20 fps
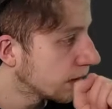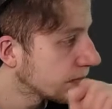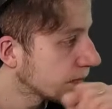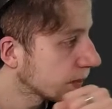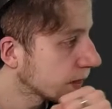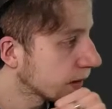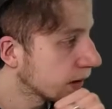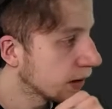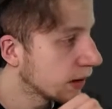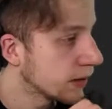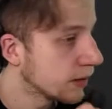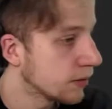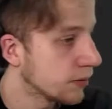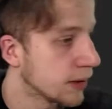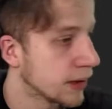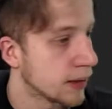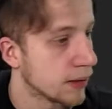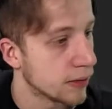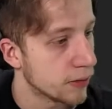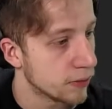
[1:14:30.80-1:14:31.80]
Hello,
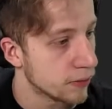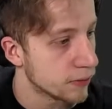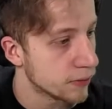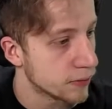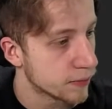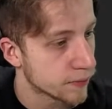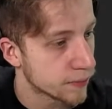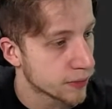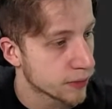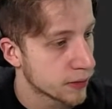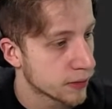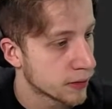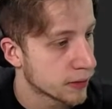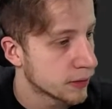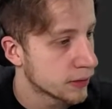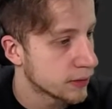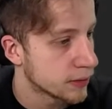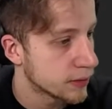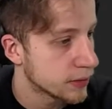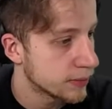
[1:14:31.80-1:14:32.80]
hello.
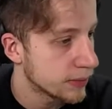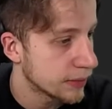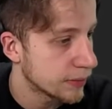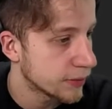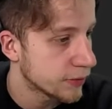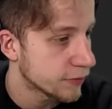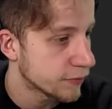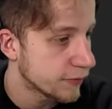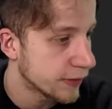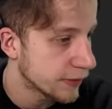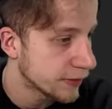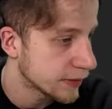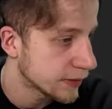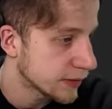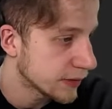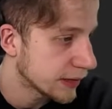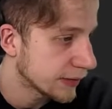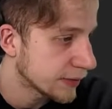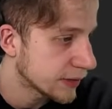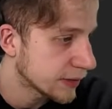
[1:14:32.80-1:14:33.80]
Debug mode 5
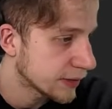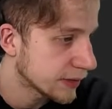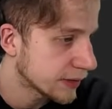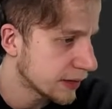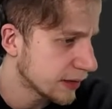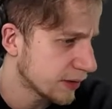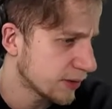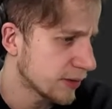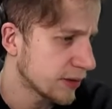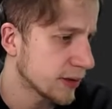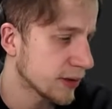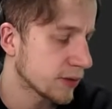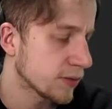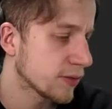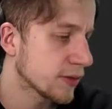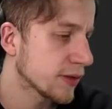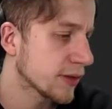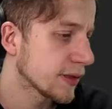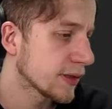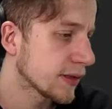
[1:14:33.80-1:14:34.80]
transistors are still going into
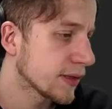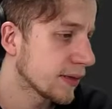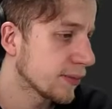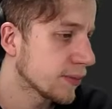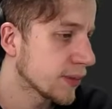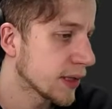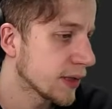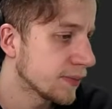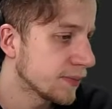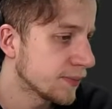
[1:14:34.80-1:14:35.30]
disassembly.